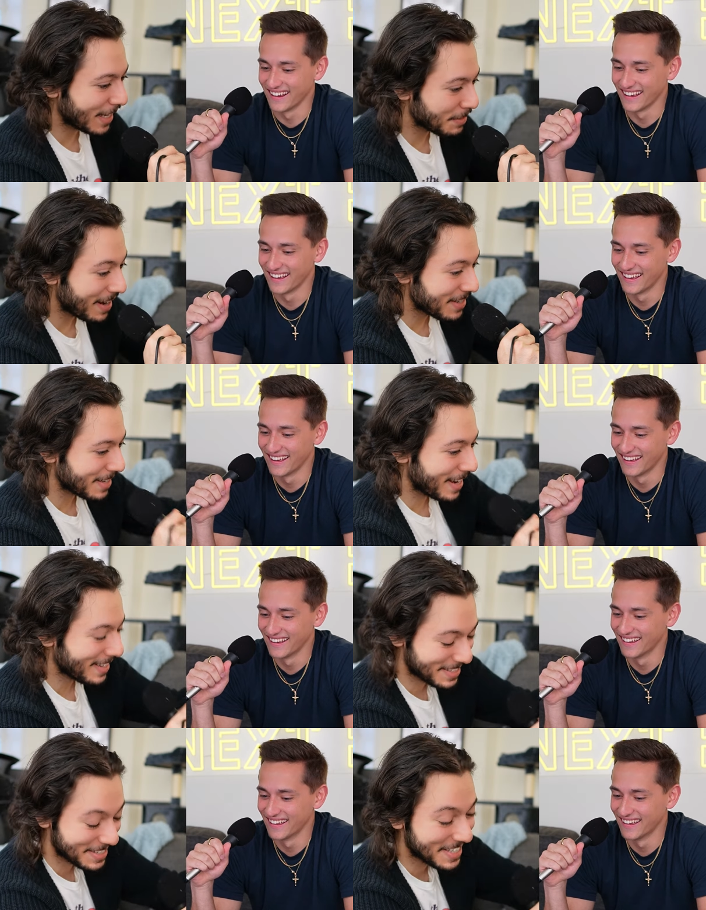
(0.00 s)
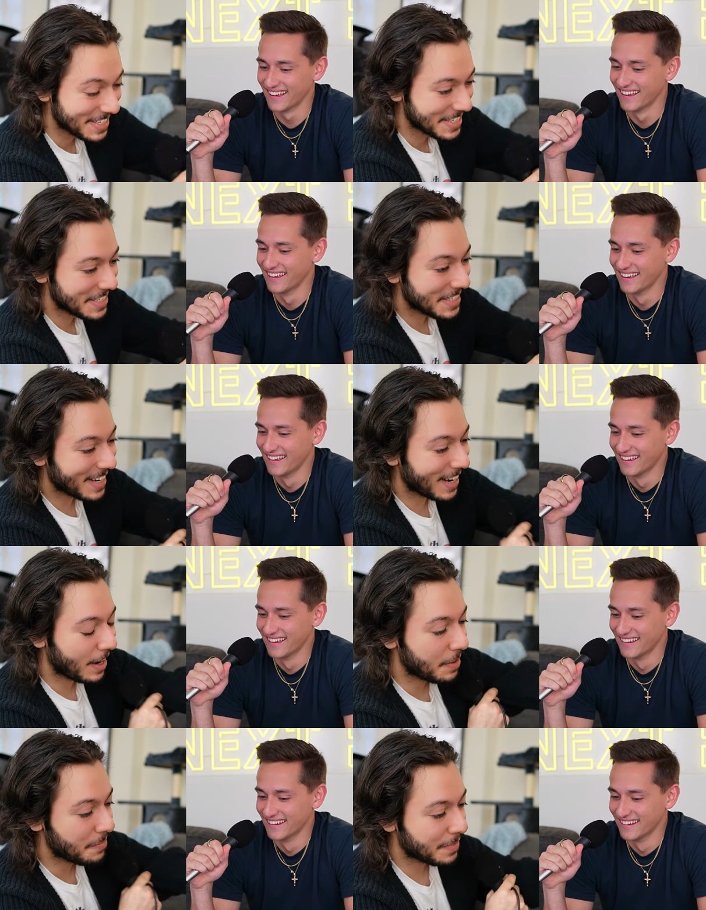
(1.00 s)
Speaker 1: that's my stance.
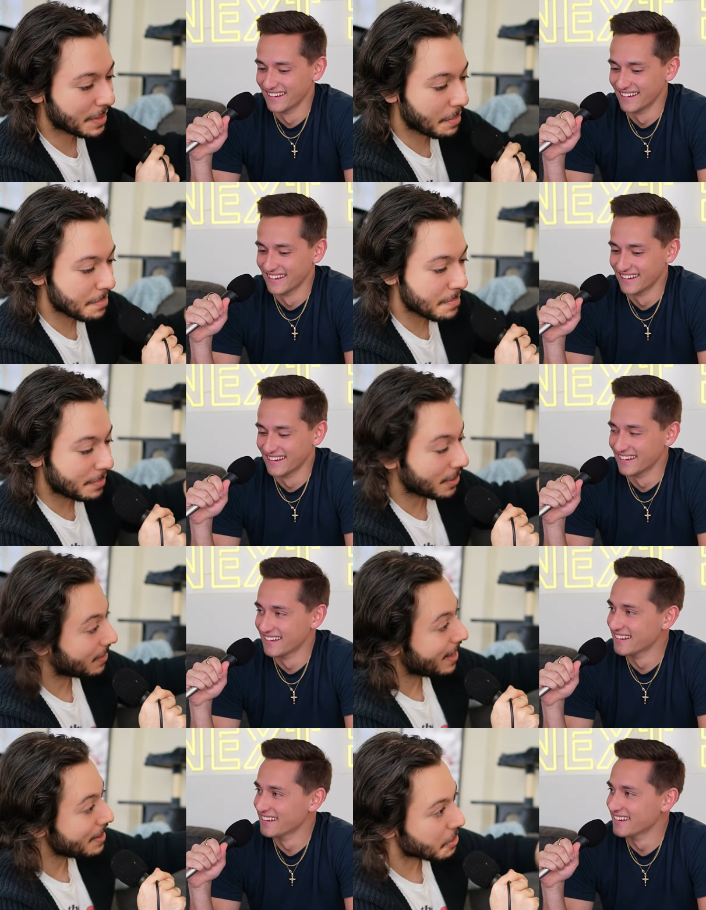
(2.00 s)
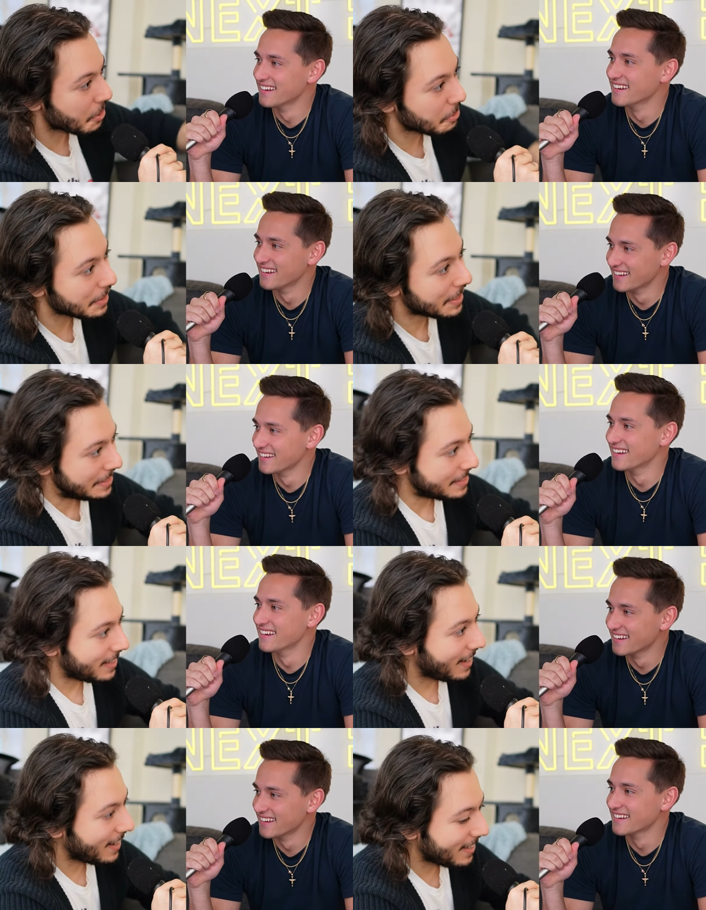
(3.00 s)
Uh, but on that note,
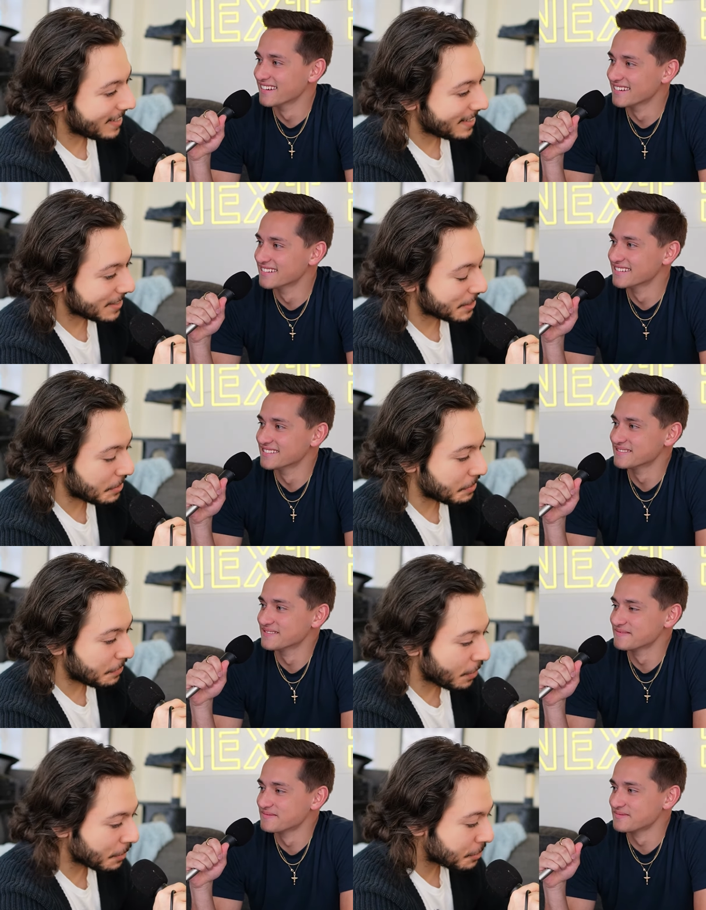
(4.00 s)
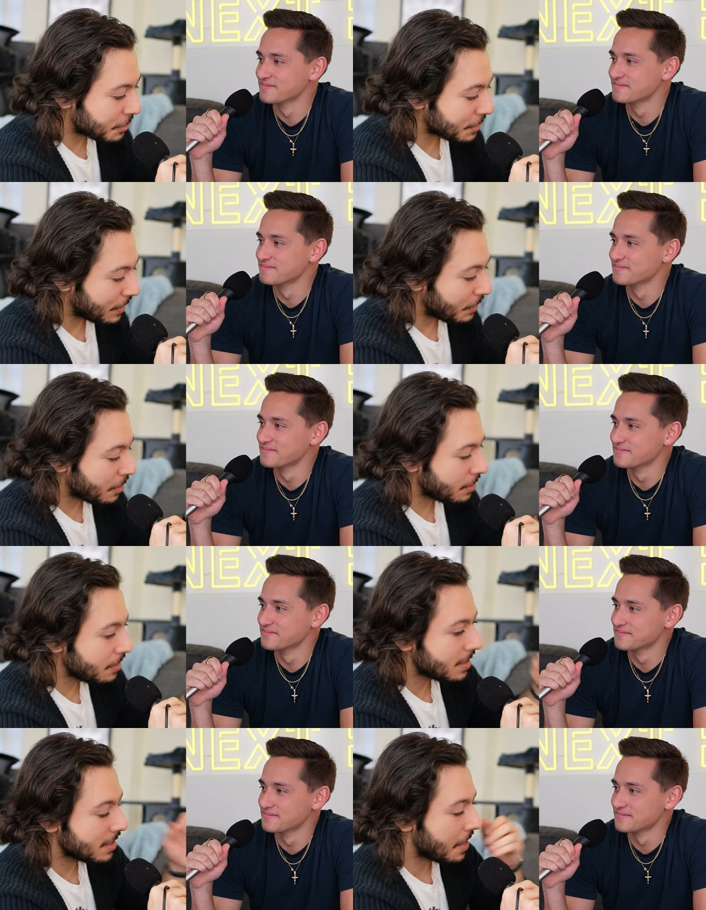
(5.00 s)
uh, so folks, what
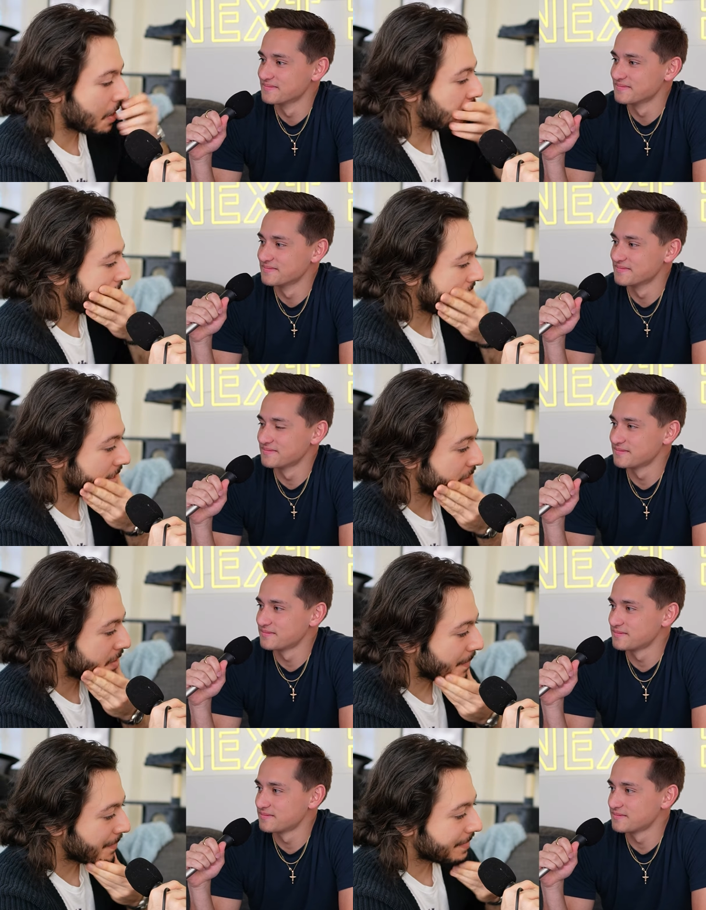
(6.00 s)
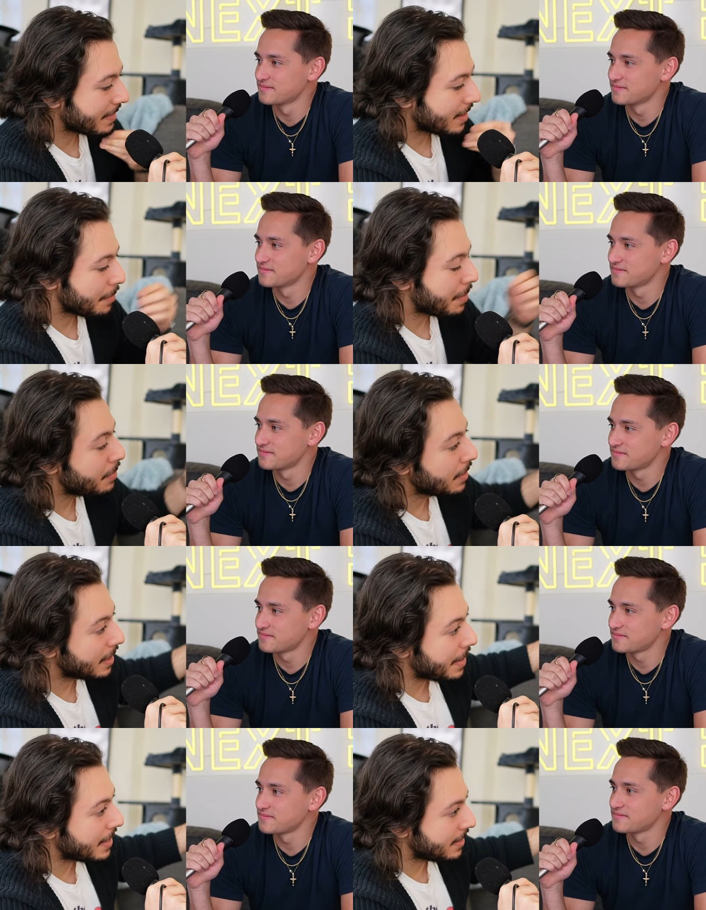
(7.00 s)
you need to know is the people
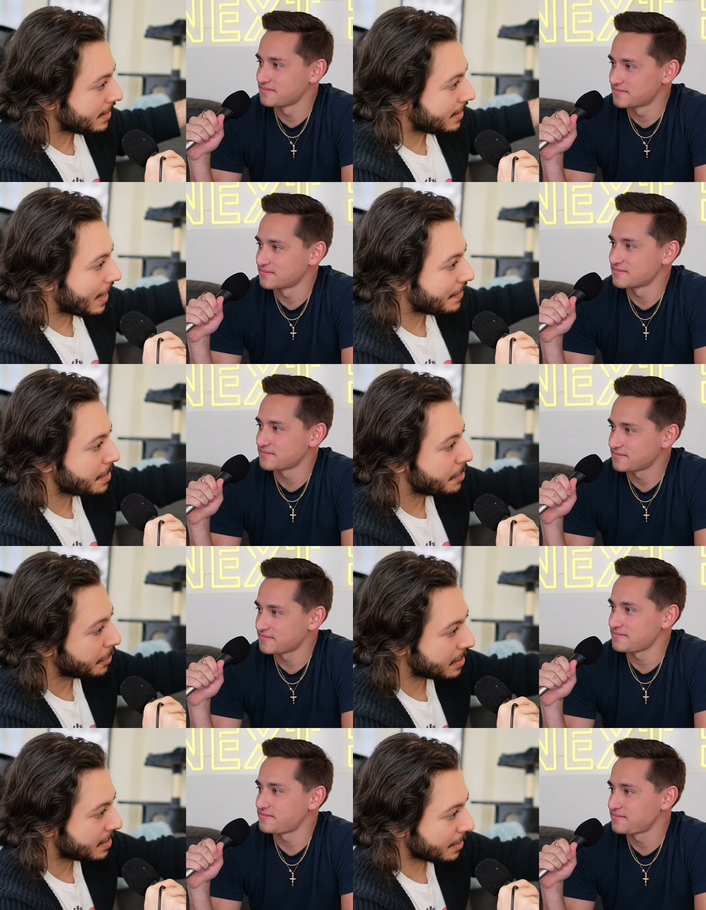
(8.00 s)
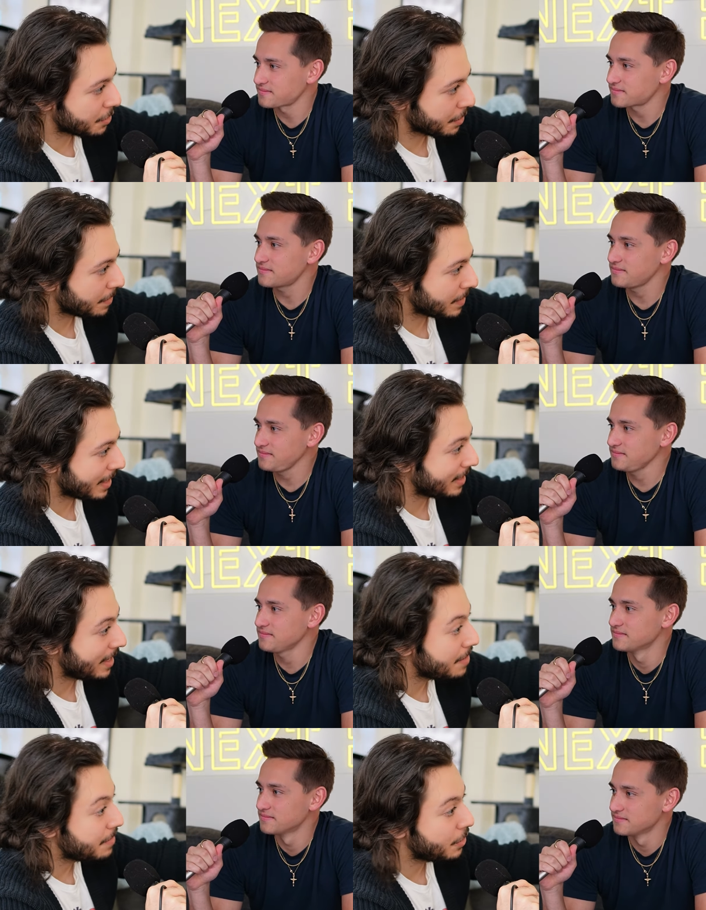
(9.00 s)
at MIT have come up with a sensor that
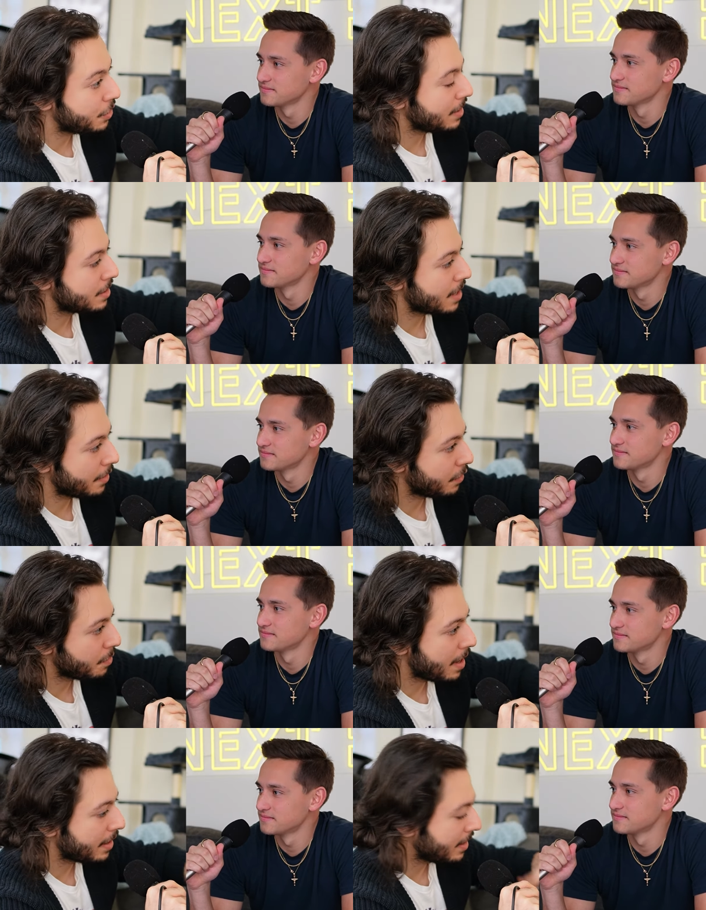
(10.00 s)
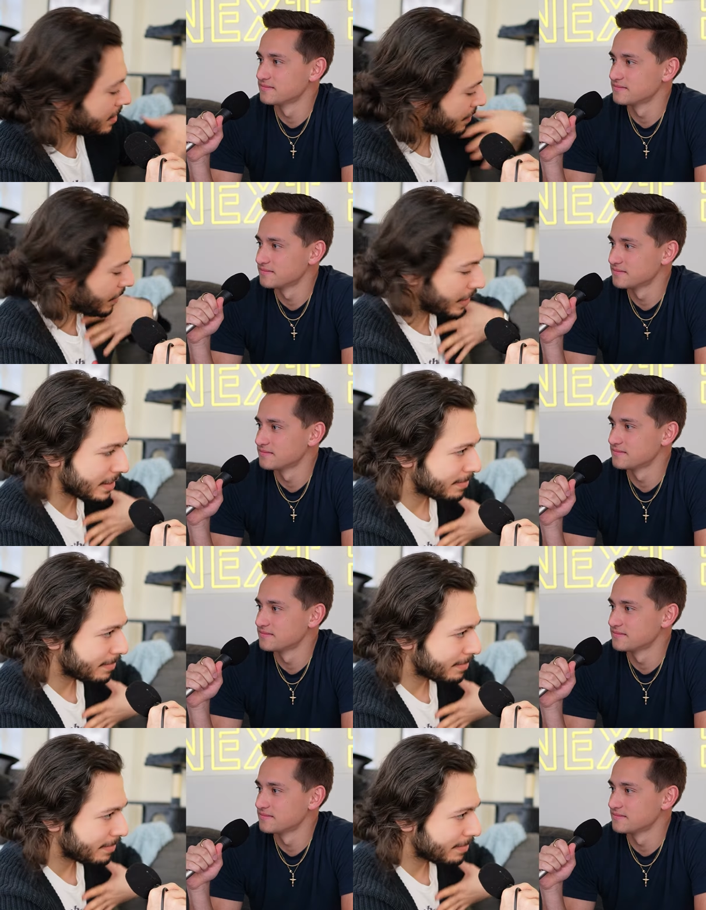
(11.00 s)
can image the inside of your body, and it's very